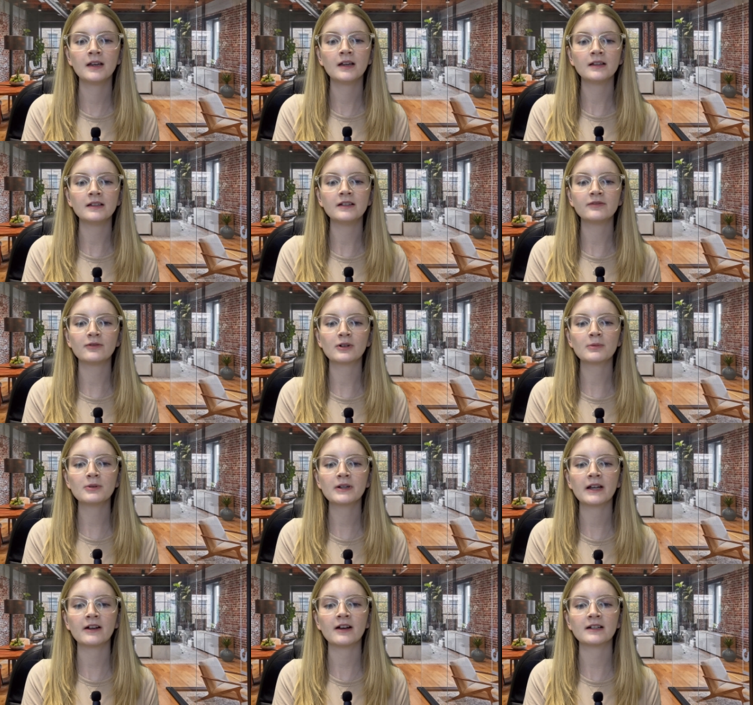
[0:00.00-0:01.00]
The Affordable
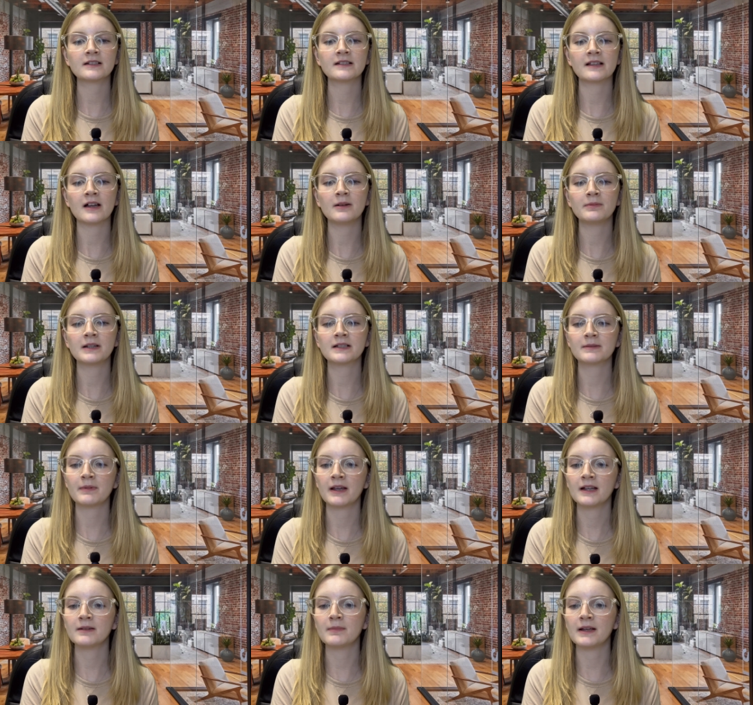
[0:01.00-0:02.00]
Care Act has helped
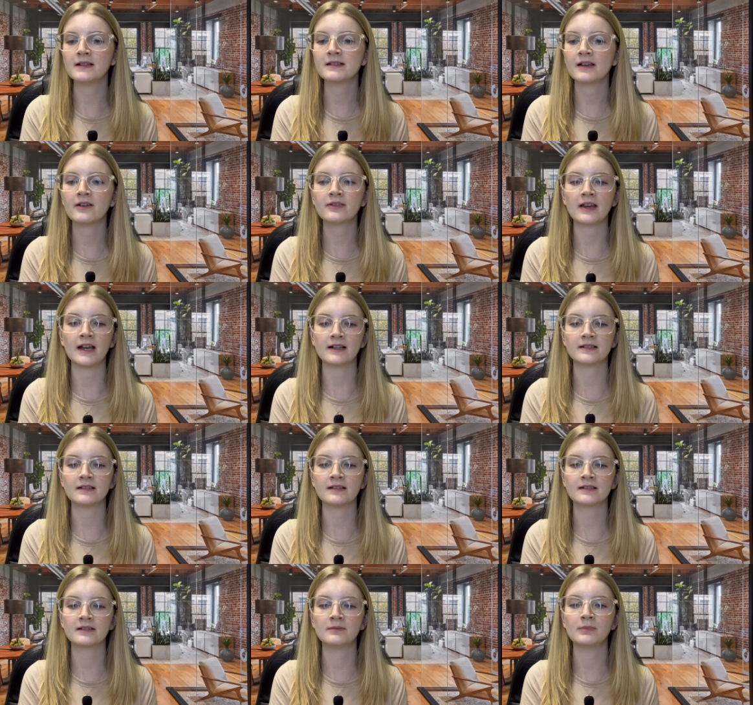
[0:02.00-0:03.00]
expand men's health
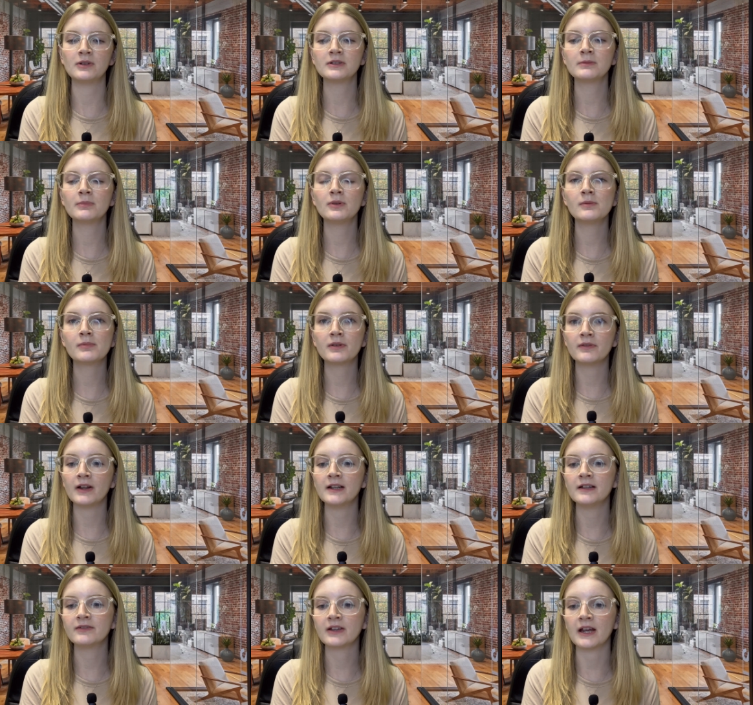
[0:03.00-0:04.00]
access to multiple
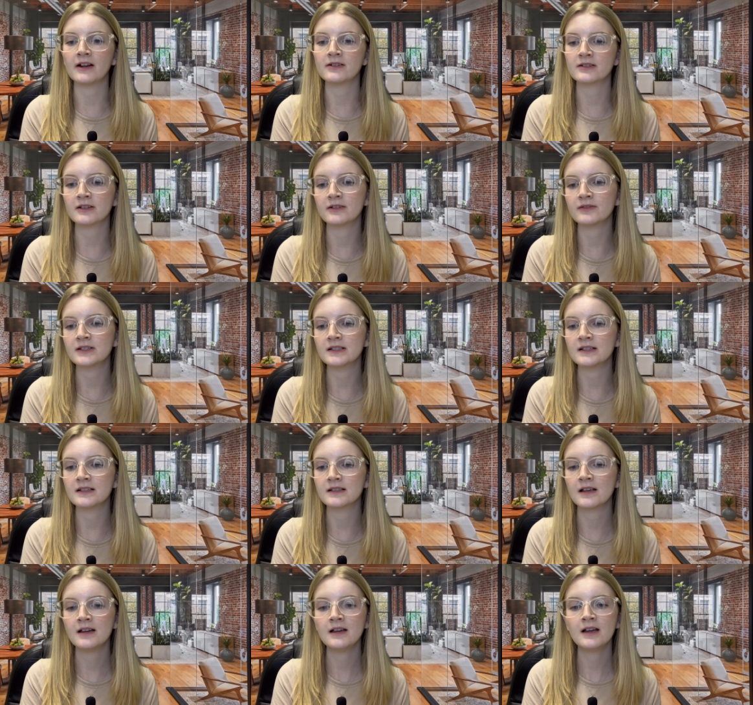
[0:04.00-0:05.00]
preventive care services
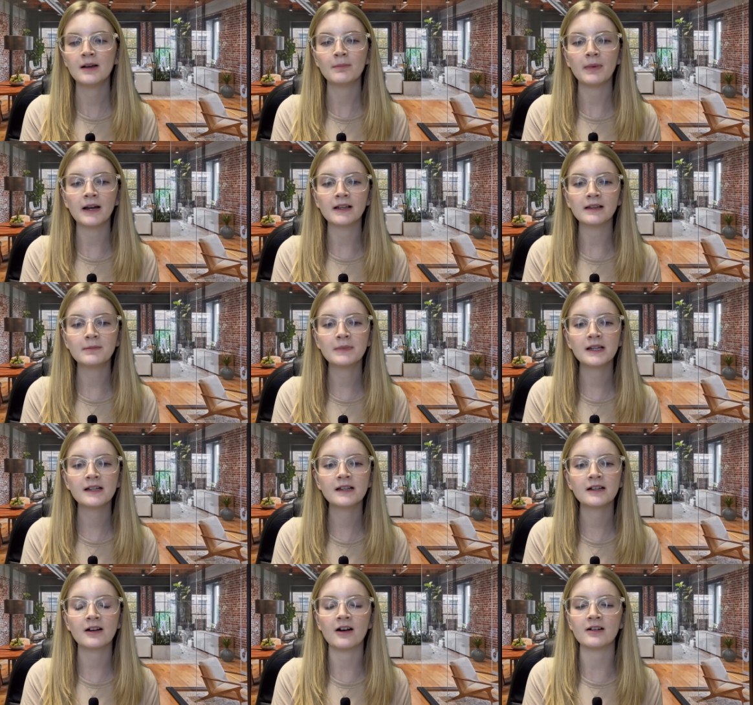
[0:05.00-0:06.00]
by
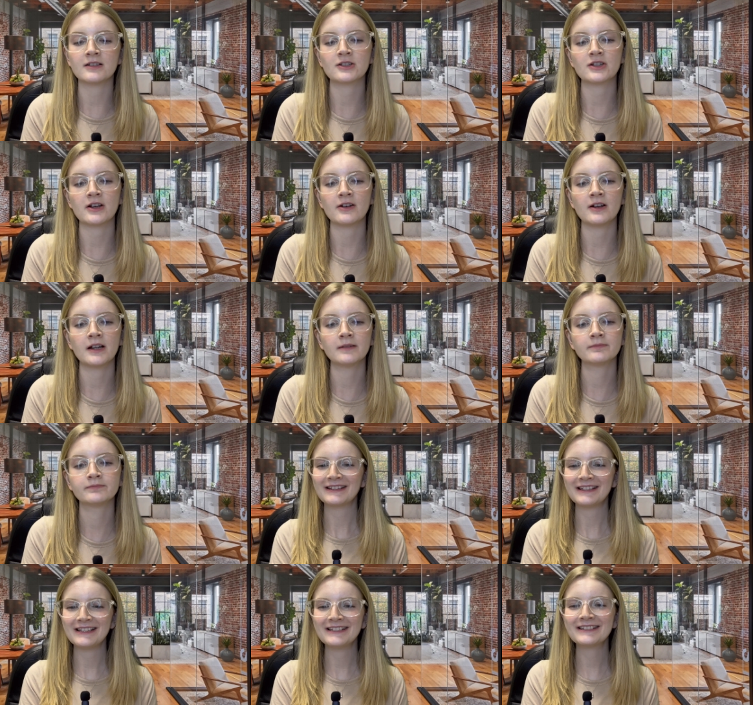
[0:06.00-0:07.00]
eliminating cost sharing.
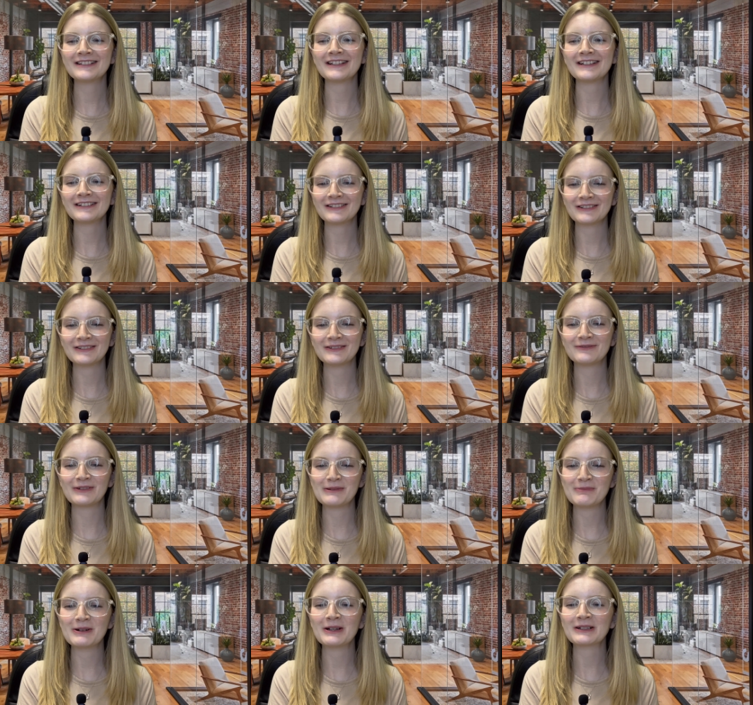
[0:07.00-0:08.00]
These include
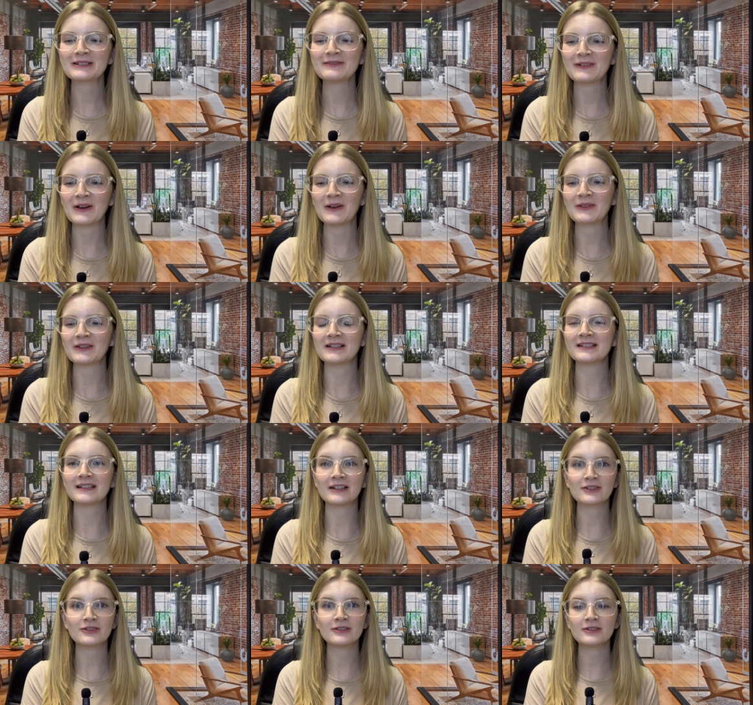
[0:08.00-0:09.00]
reproductive health and
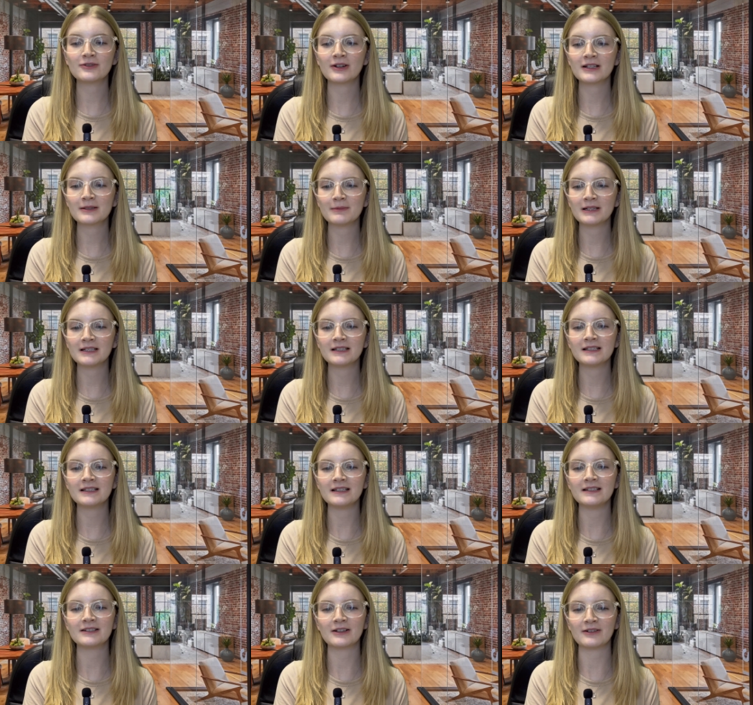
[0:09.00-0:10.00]
sexually transmitted
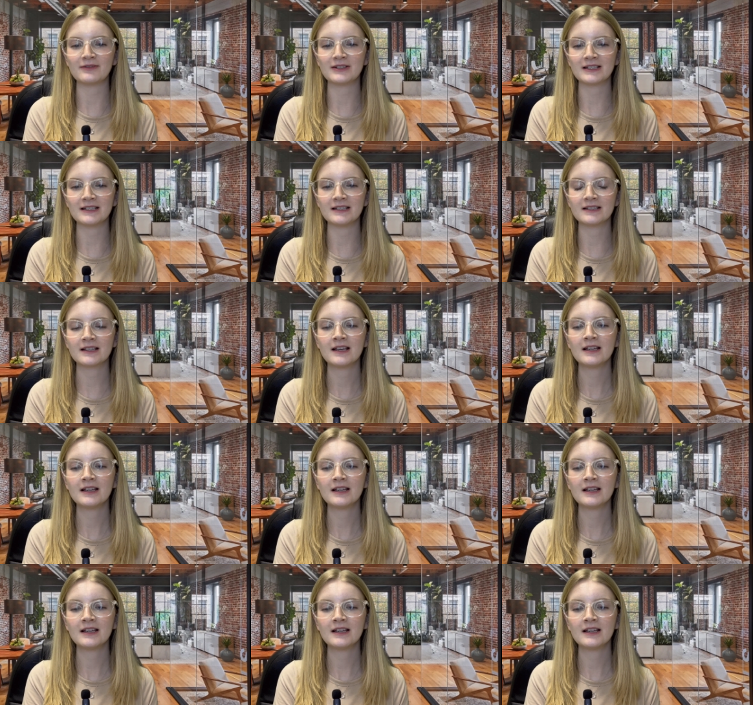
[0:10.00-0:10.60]
disease services,